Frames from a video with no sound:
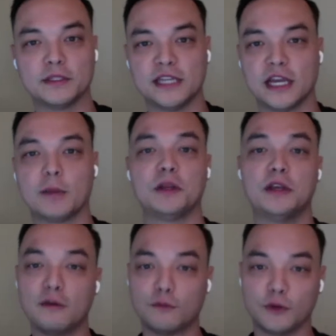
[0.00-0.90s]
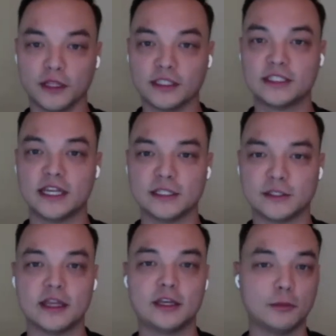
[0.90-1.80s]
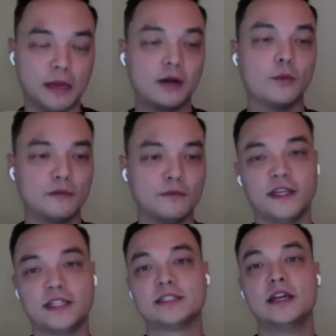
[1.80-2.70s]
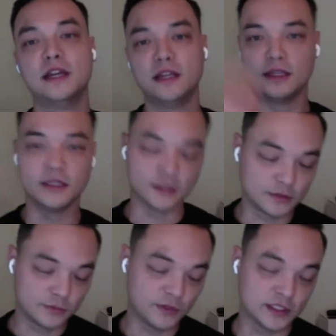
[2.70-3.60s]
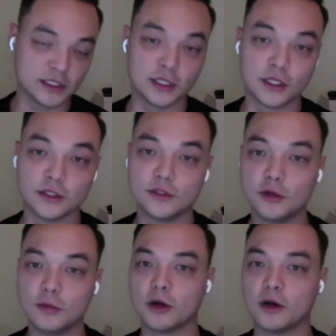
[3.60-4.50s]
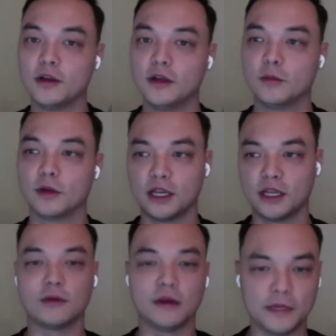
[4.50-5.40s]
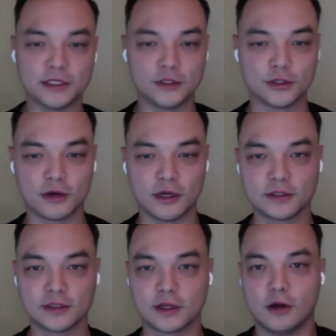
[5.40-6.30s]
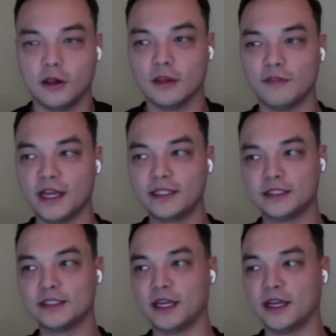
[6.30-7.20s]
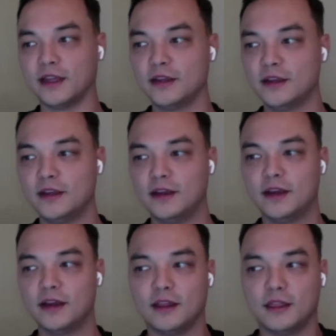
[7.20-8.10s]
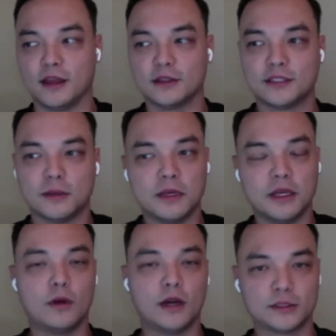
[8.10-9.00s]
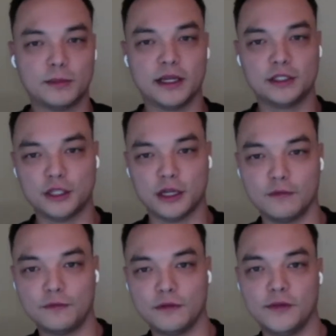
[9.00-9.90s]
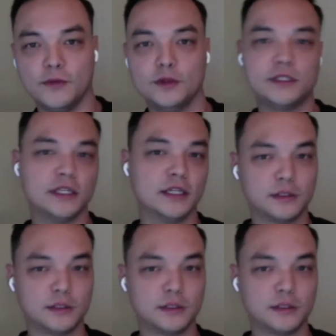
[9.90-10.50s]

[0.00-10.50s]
but take up enough real estate so that no matter what face is facing the consumer, we're getting the right message across. It's like all of that to say, I think somebody walks by a shelf and you see a